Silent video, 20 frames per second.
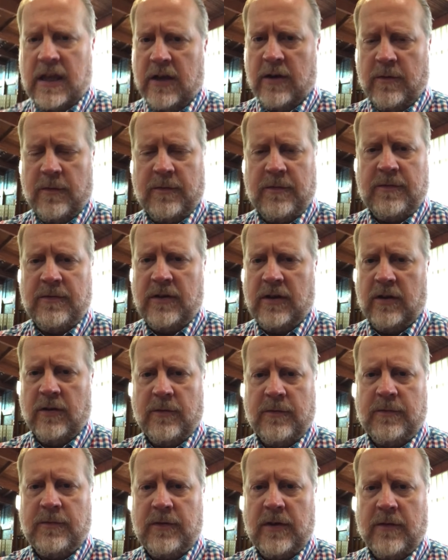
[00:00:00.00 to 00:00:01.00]

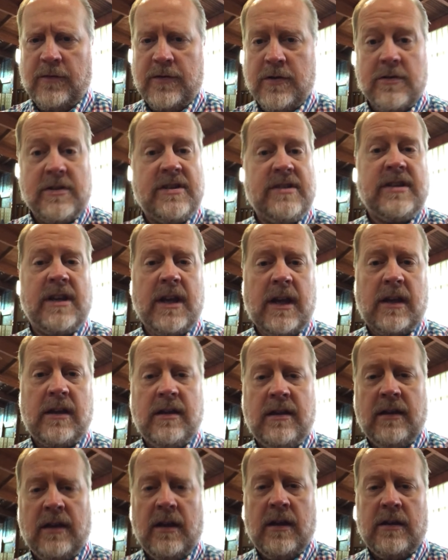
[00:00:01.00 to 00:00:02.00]
if you're
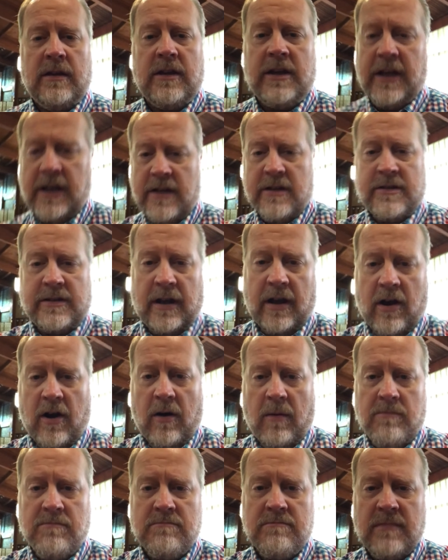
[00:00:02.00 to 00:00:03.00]
sick, you need to stay
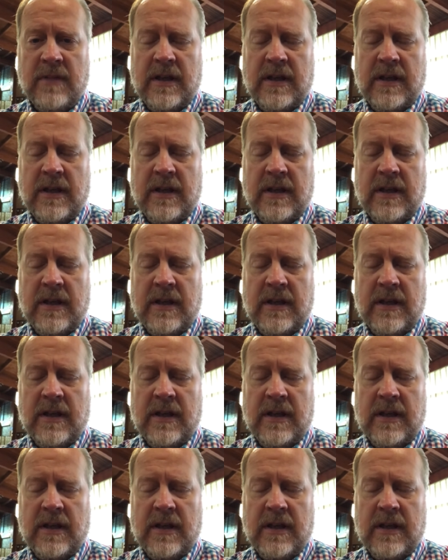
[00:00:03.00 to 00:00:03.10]
home.